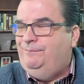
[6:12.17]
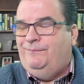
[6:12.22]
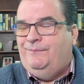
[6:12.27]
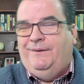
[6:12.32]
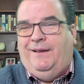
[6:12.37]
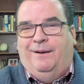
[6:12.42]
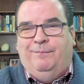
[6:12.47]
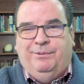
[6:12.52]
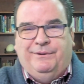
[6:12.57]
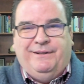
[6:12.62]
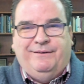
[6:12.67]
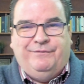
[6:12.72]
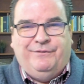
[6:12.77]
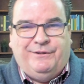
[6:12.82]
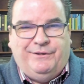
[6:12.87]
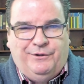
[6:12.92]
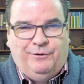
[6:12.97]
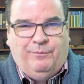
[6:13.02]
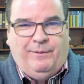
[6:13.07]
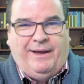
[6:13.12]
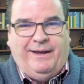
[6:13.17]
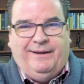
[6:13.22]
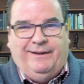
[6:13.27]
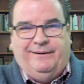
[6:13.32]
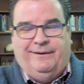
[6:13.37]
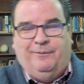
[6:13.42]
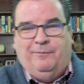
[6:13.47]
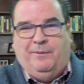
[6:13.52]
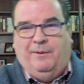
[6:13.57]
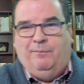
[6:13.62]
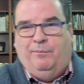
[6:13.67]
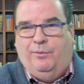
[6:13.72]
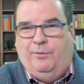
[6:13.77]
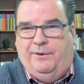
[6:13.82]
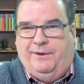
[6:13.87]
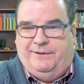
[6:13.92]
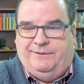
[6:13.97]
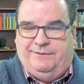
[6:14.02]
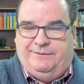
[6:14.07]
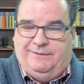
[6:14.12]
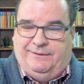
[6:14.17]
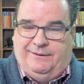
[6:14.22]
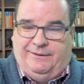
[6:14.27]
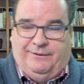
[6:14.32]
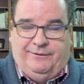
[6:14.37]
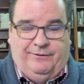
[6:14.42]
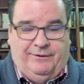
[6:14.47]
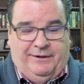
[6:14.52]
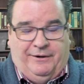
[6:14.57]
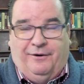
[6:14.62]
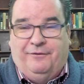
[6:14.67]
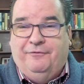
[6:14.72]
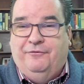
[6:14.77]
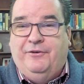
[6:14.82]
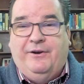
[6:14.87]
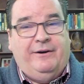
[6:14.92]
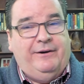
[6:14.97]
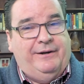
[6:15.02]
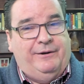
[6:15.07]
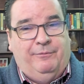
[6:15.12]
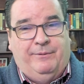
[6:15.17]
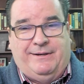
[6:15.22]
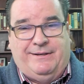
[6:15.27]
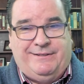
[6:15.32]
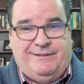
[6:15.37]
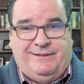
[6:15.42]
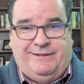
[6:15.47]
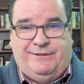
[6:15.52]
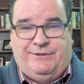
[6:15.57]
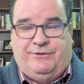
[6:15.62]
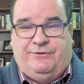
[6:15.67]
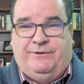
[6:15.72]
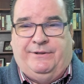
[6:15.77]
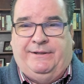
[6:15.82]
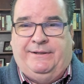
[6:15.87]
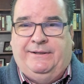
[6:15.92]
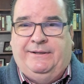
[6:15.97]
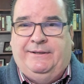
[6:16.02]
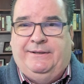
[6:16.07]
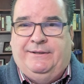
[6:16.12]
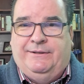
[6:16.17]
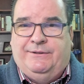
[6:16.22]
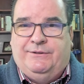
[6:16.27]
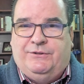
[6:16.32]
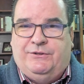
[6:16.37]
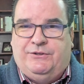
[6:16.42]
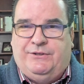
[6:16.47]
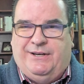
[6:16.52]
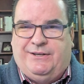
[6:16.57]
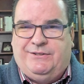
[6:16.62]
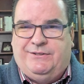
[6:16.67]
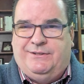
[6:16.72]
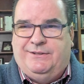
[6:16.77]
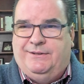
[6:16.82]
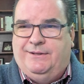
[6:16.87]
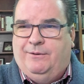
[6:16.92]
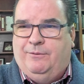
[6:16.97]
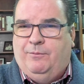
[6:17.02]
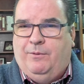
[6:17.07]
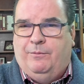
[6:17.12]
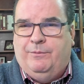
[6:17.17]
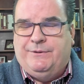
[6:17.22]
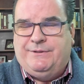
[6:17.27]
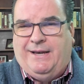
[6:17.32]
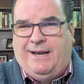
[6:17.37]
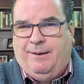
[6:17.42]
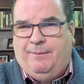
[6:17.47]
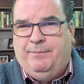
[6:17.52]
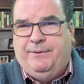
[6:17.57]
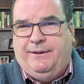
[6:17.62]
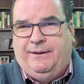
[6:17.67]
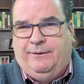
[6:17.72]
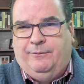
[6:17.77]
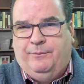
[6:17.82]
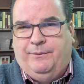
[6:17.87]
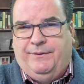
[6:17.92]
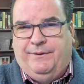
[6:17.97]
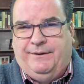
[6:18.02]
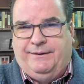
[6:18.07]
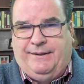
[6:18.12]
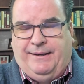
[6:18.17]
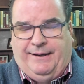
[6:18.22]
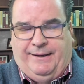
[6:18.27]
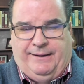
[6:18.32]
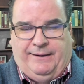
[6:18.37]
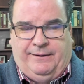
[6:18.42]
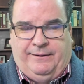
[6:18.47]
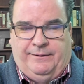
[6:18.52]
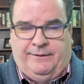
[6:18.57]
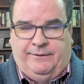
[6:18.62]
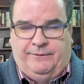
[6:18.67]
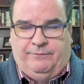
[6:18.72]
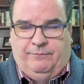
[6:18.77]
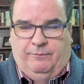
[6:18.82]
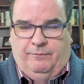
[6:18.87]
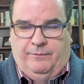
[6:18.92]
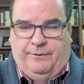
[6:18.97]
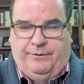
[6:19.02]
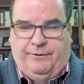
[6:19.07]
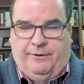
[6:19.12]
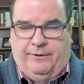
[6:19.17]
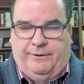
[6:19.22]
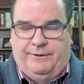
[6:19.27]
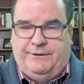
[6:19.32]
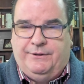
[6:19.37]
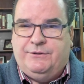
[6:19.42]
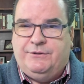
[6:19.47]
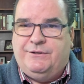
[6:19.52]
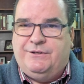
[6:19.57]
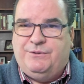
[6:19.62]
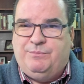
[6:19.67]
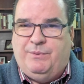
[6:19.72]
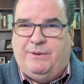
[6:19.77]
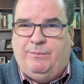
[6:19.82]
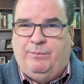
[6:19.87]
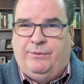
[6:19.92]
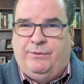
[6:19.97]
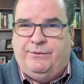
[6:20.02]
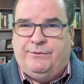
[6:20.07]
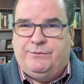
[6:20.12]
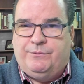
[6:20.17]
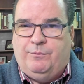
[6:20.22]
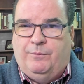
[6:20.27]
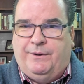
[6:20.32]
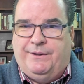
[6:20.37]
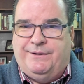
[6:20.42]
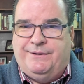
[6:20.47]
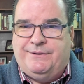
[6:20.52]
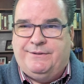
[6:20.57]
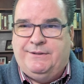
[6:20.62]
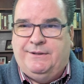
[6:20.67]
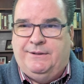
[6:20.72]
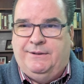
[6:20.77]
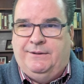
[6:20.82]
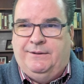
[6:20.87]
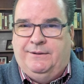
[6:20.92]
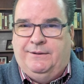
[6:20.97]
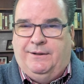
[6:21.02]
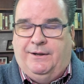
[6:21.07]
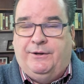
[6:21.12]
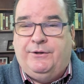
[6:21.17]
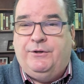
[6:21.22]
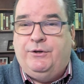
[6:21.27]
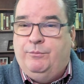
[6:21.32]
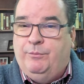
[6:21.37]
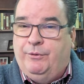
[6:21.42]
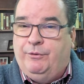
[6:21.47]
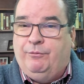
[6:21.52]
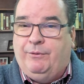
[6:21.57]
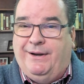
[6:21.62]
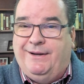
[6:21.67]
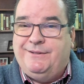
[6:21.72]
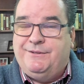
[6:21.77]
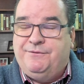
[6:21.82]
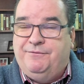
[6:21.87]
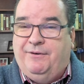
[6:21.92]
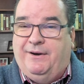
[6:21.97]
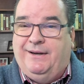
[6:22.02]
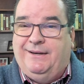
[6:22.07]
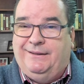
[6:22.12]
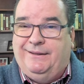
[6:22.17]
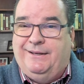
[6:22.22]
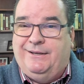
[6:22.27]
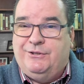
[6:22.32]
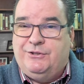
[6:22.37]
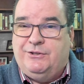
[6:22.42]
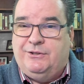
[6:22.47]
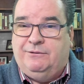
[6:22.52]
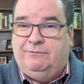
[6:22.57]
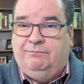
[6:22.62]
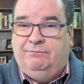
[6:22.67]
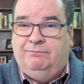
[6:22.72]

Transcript: I believe the UN at one point, and in our very recent history, suggested that what was happening within Canada with our Indigenous peoples was a human rights violation,